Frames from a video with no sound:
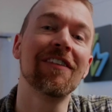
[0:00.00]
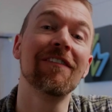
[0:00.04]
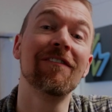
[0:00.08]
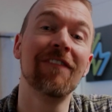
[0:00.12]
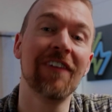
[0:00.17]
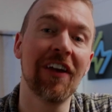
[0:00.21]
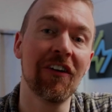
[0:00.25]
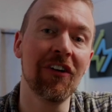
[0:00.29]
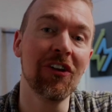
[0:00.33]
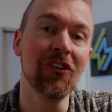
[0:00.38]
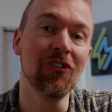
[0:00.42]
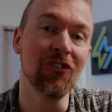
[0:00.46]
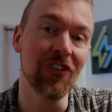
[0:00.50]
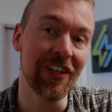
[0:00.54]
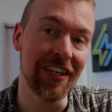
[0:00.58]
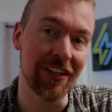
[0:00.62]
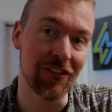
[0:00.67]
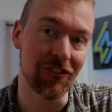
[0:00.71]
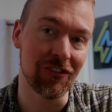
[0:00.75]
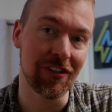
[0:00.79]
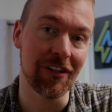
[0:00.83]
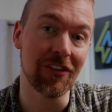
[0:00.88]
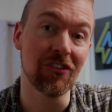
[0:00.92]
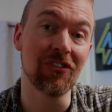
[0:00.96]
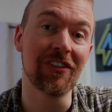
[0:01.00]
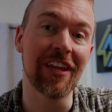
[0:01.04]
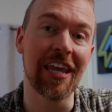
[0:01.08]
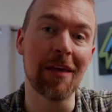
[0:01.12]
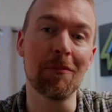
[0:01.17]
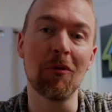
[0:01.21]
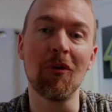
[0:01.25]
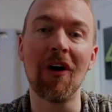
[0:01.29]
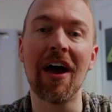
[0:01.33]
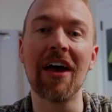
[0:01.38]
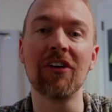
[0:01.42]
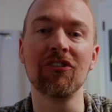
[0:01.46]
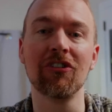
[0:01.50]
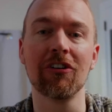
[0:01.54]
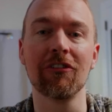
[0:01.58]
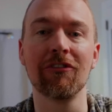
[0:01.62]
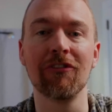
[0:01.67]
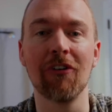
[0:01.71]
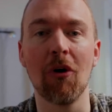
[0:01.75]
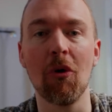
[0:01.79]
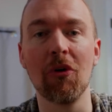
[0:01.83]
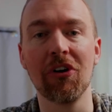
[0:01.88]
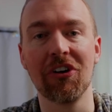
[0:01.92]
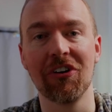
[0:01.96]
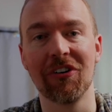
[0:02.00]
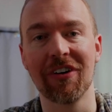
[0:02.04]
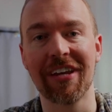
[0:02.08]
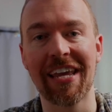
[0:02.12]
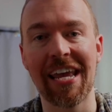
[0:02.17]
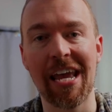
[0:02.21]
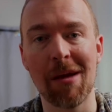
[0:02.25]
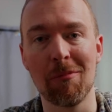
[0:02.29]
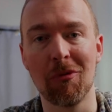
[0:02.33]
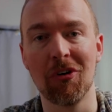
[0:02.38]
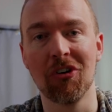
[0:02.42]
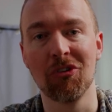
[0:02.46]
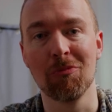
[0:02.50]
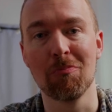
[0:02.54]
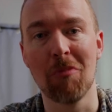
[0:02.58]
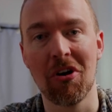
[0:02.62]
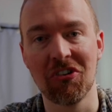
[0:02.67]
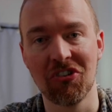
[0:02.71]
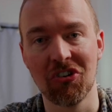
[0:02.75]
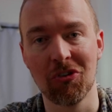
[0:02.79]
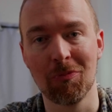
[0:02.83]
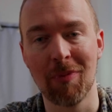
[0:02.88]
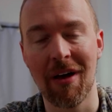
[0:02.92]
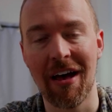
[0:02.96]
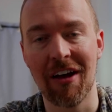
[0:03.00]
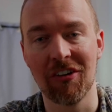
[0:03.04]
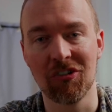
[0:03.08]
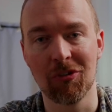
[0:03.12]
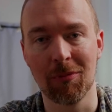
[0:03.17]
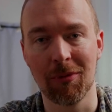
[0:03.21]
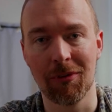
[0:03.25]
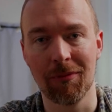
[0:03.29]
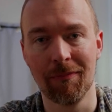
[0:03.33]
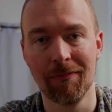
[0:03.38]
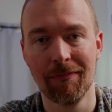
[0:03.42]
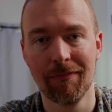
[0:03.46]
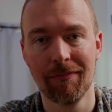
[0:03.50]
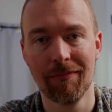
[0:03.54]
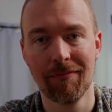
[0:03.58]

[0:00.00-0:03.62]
the very least, stabilize your phone or your camera as much as possible.